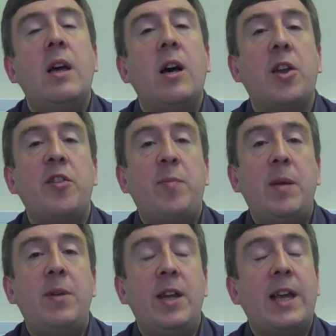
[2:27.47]
A lot of
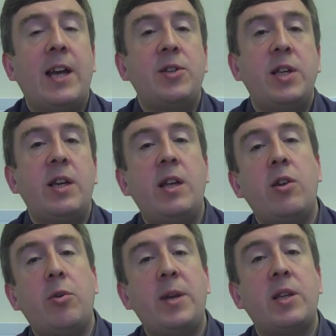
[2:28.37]
people in accounting and
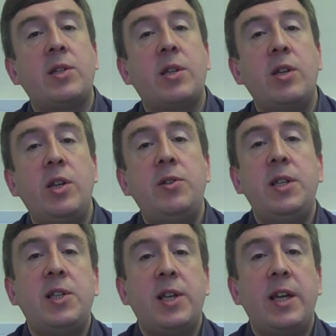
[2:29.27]
economics can use
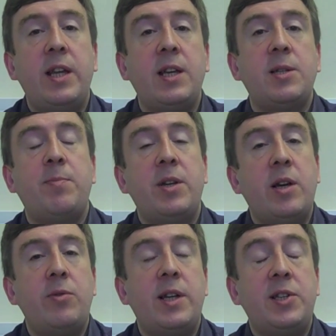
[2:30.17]
these techniques but
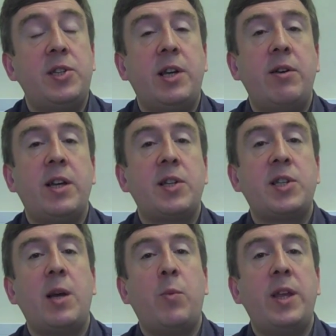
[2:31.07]
don't necessarily
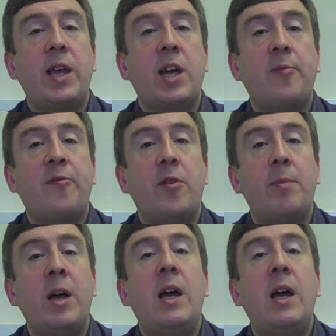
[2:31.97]
understand where they come from